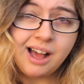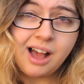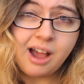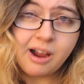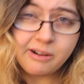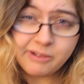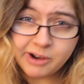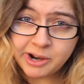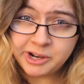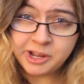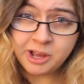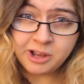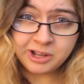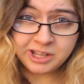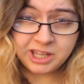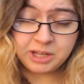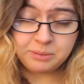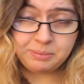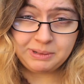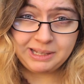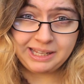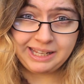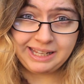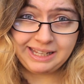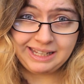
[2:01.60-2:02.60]
are
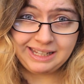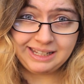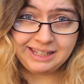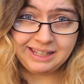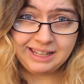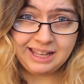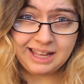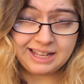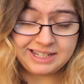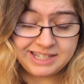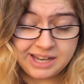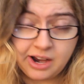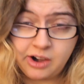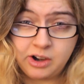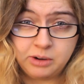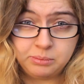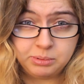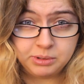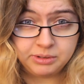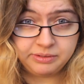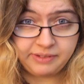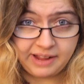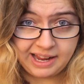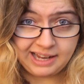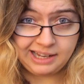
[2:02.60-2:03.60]
unarguably a
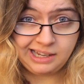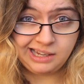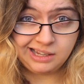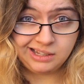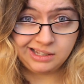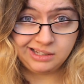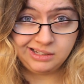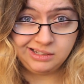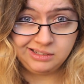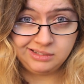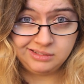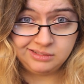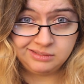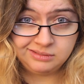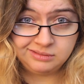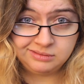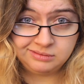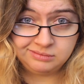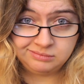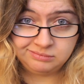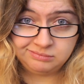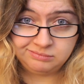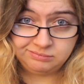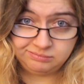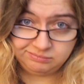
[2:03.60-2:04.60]
terrible failure
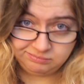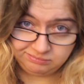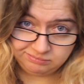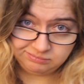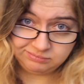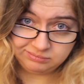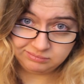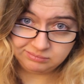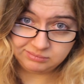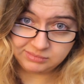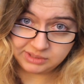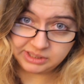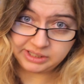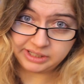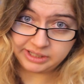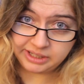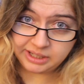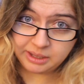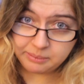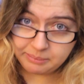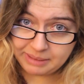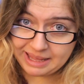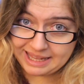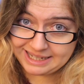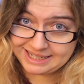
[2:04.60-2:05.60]

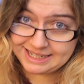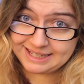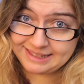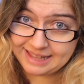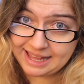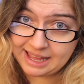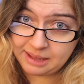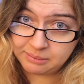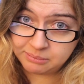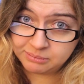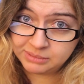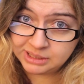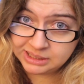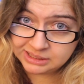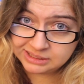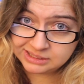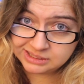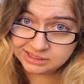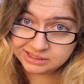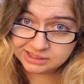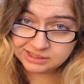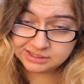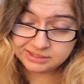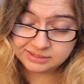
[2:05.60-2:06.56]
compared to them. I